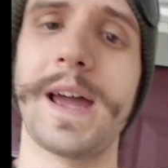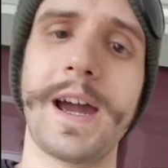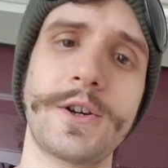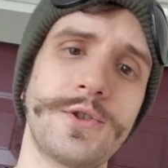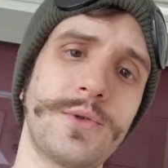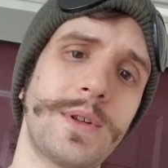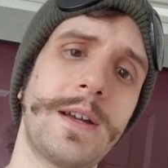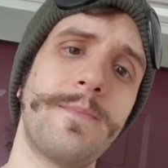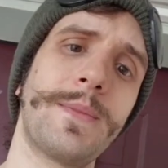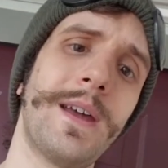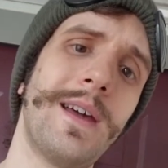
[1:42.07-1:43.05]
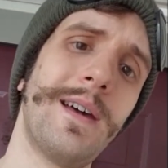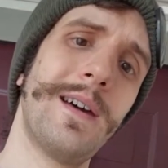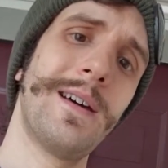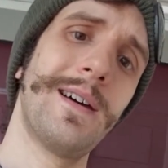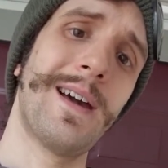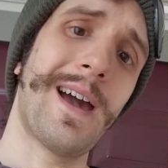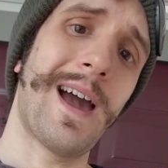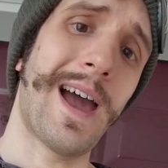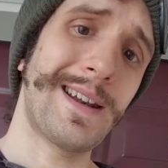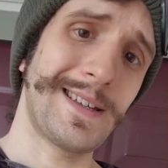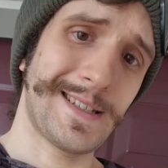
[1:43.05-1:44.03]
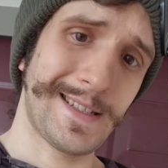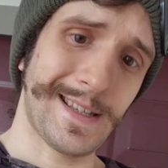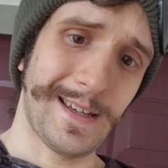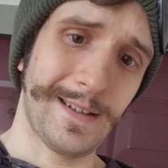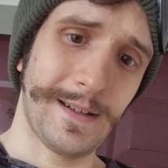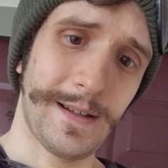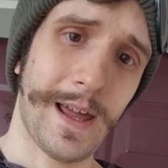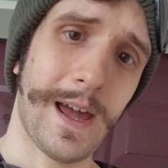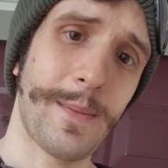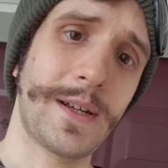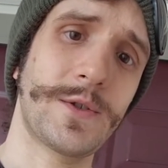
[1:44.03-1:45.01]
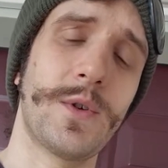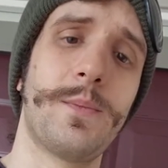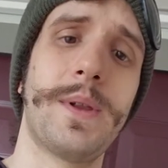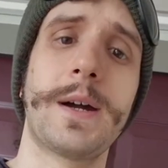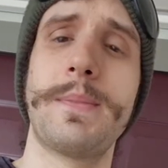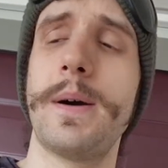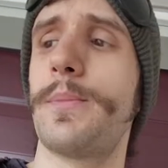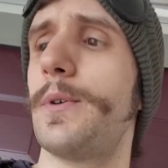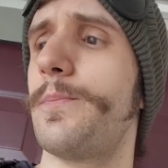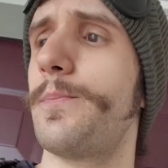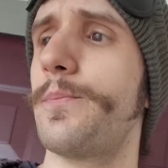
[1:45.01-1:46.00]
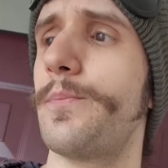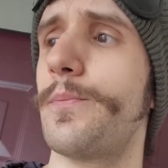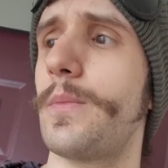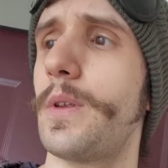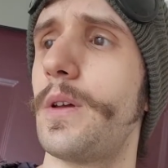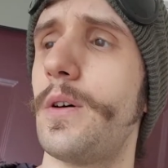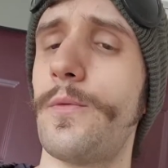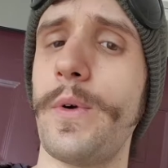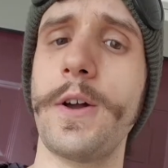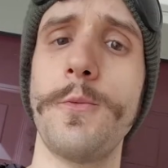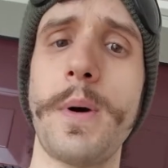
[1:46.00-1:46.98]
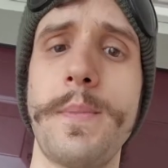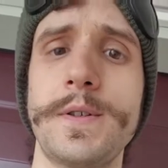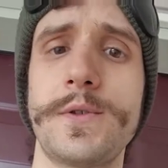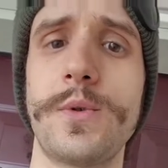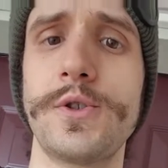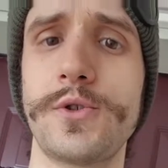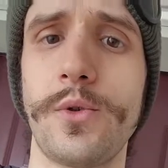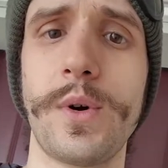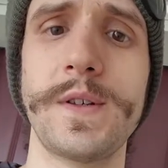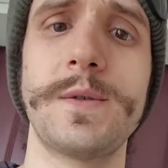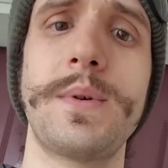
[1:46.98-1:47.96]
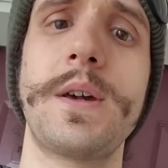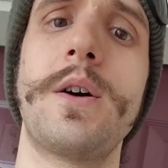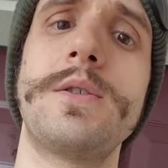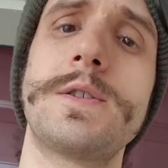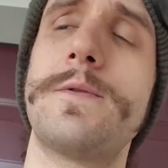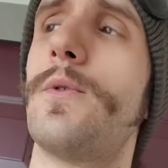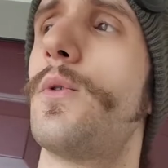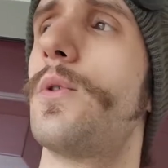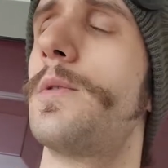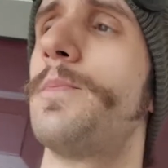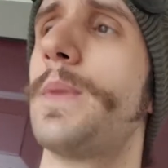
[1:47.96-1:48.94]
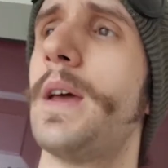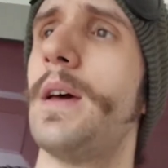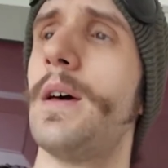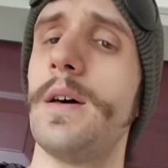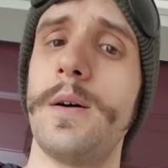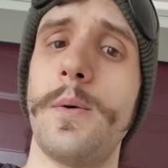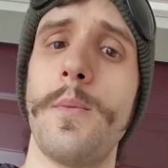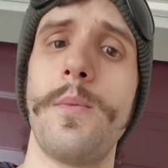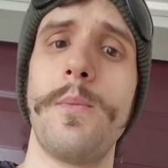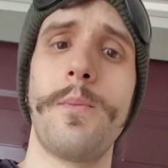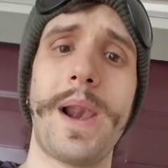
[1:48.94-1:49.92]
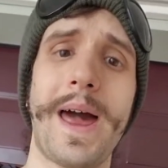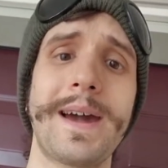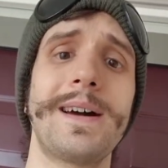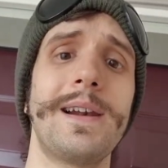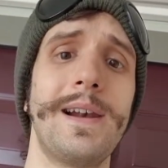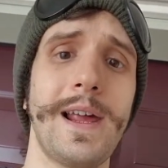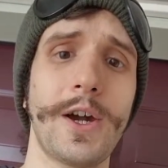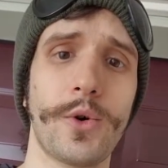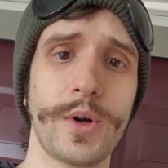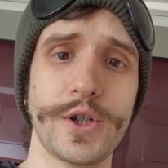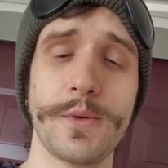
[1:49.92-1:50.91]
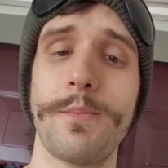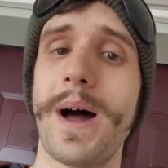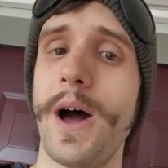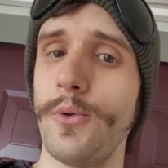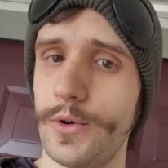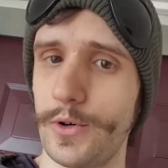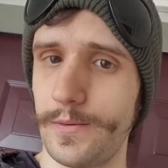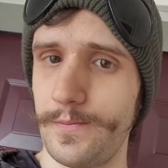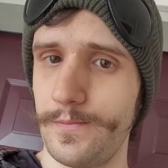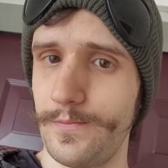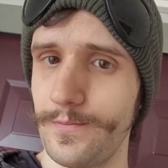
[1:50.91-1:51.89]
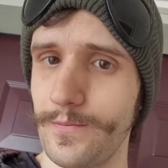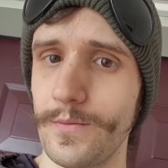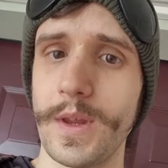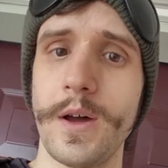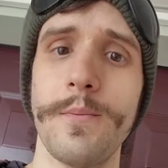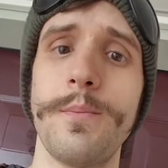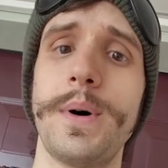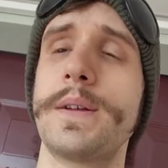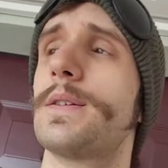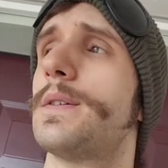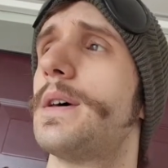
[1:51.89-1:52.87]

actually anise seed mixed with black pepper. Franco Pepe's original recipe calls for black licorice powder, but